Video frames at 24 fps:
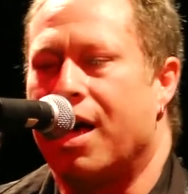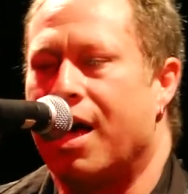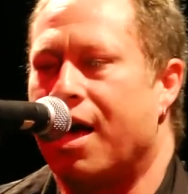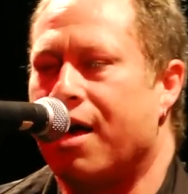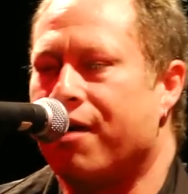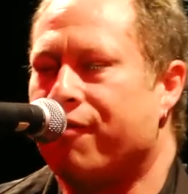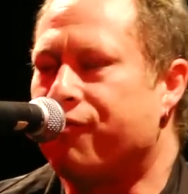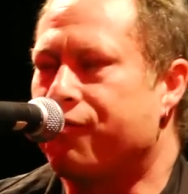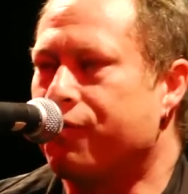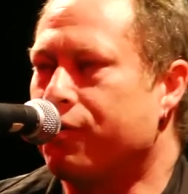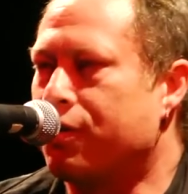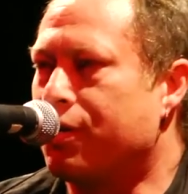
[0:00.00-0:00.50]

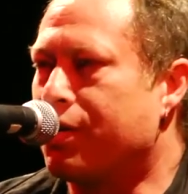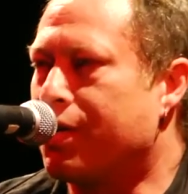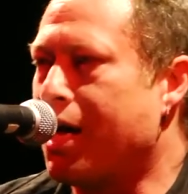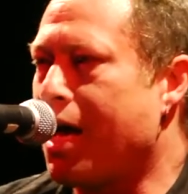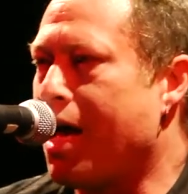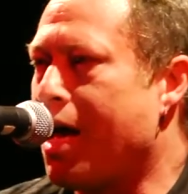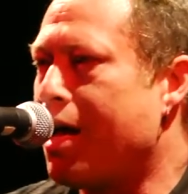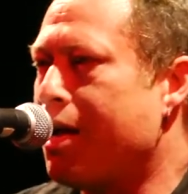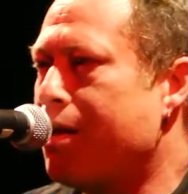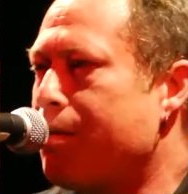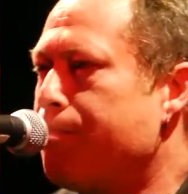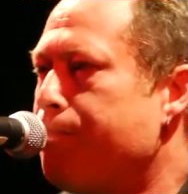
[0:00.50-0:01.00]
I
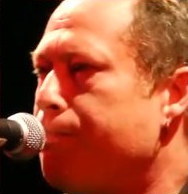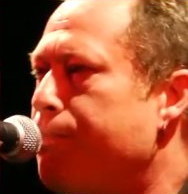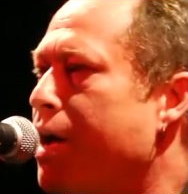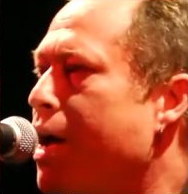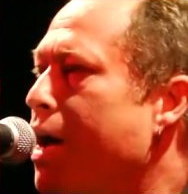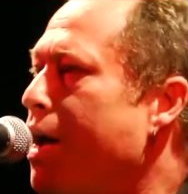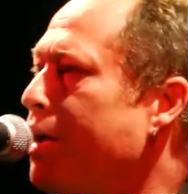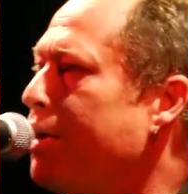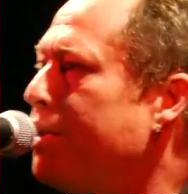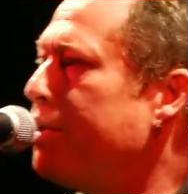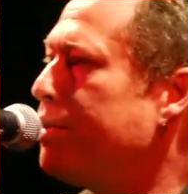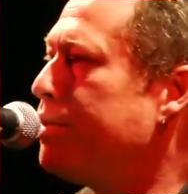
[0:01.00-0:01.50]
forgot
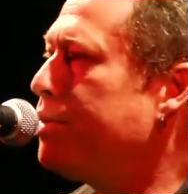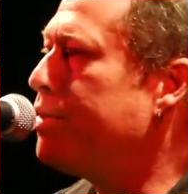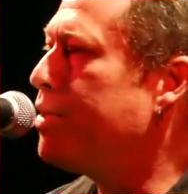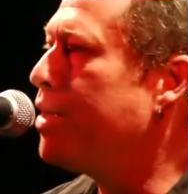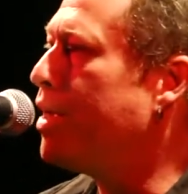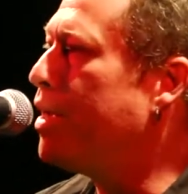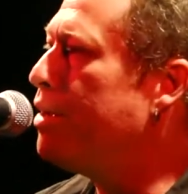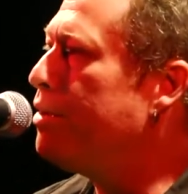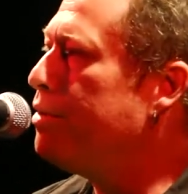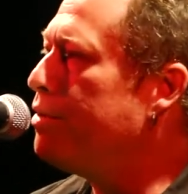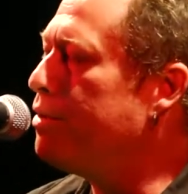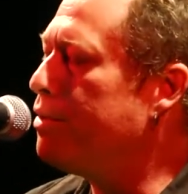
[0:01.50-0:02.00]
about a
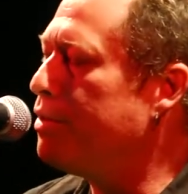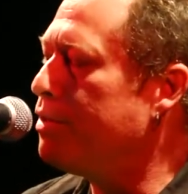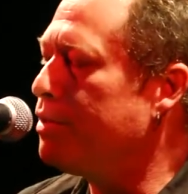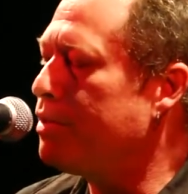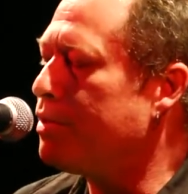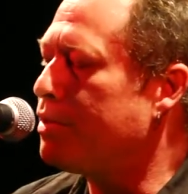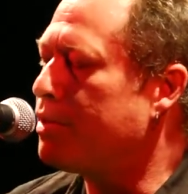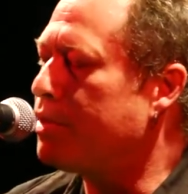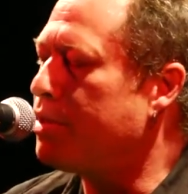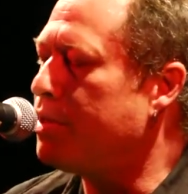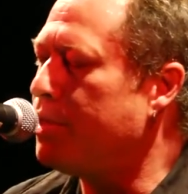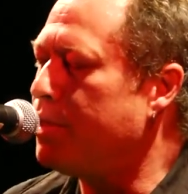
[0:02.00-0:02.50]
tender
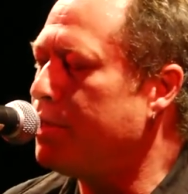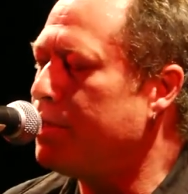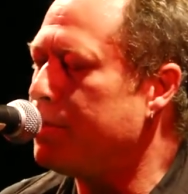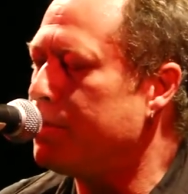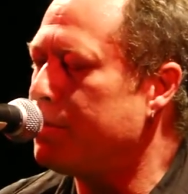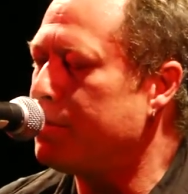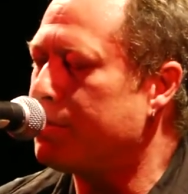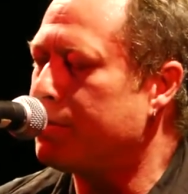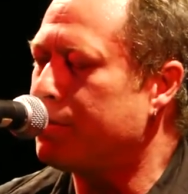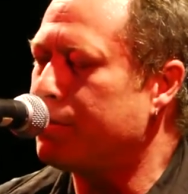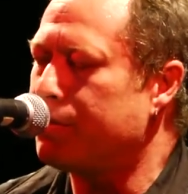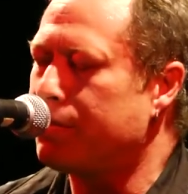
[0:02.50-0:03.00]

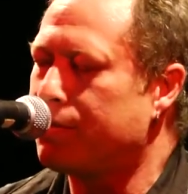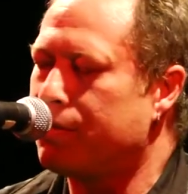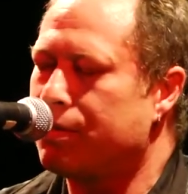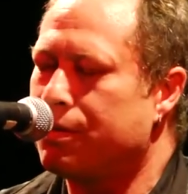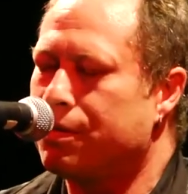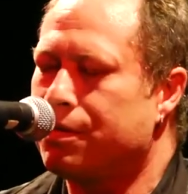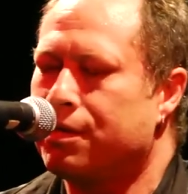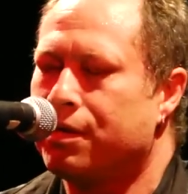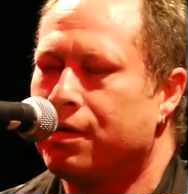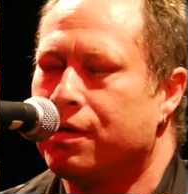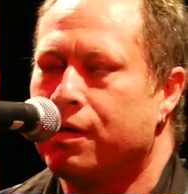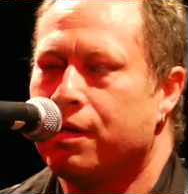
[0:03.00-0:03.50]

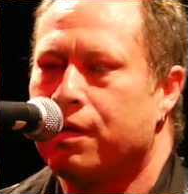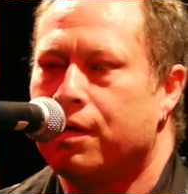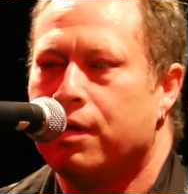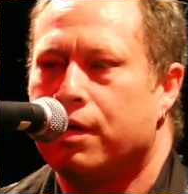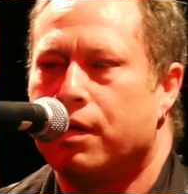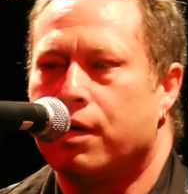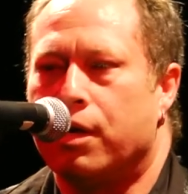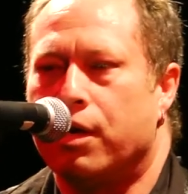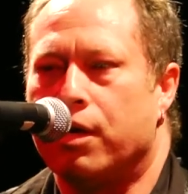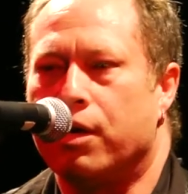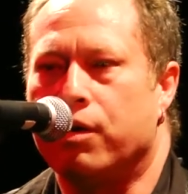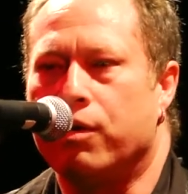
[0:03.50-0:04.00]
kiss
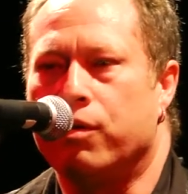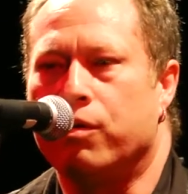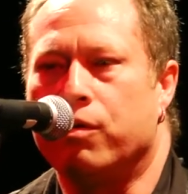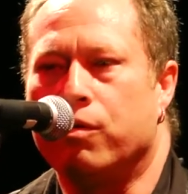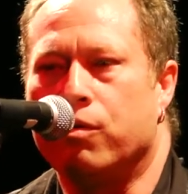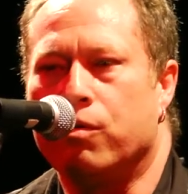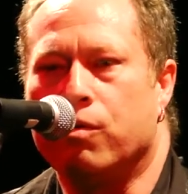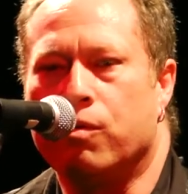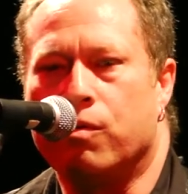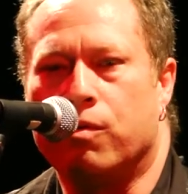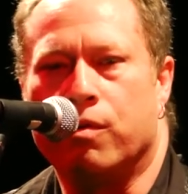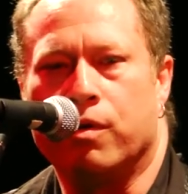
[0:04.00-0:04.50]
and
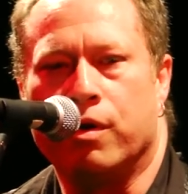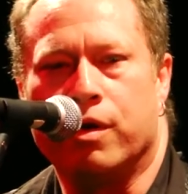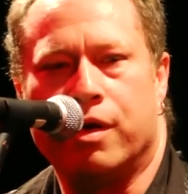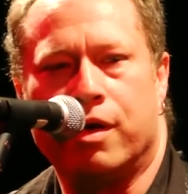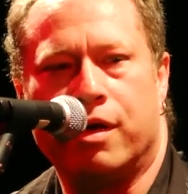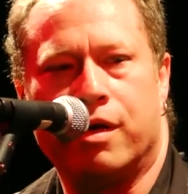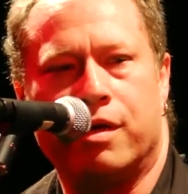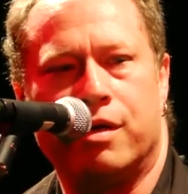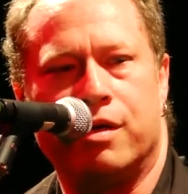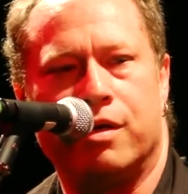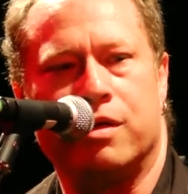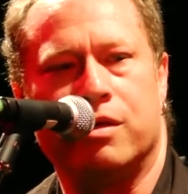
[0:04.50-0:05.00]
the
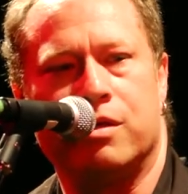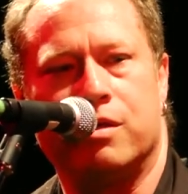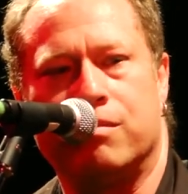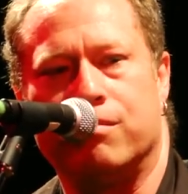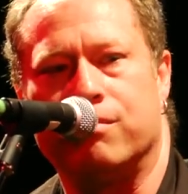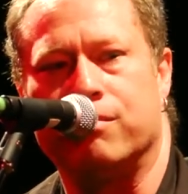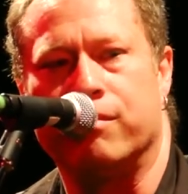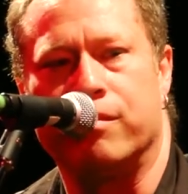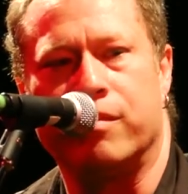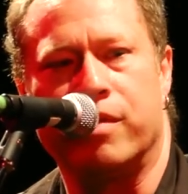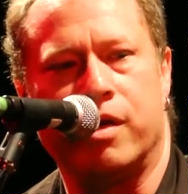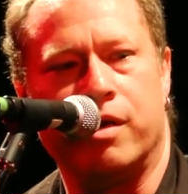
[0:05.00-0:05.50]
way it
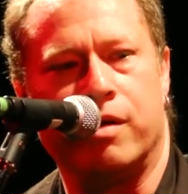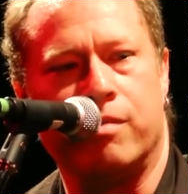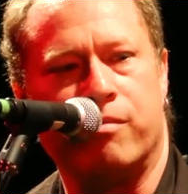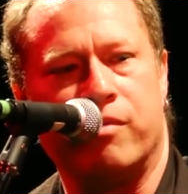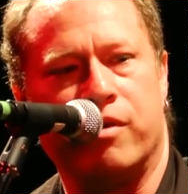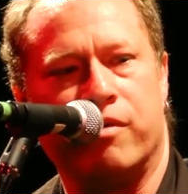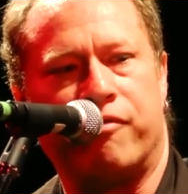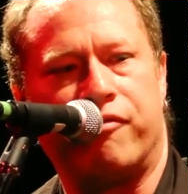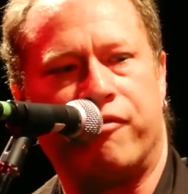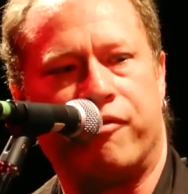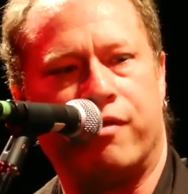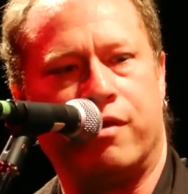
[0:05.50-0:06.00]
made
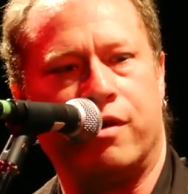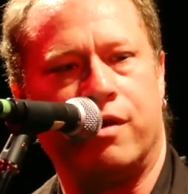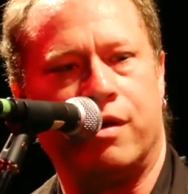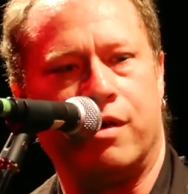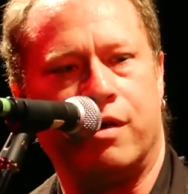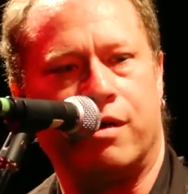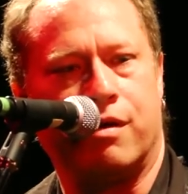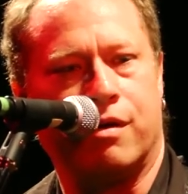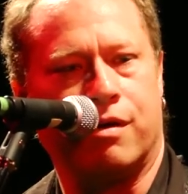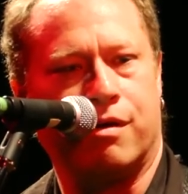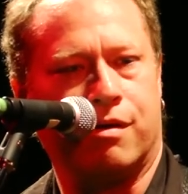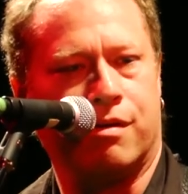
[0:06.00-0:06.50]
me feel.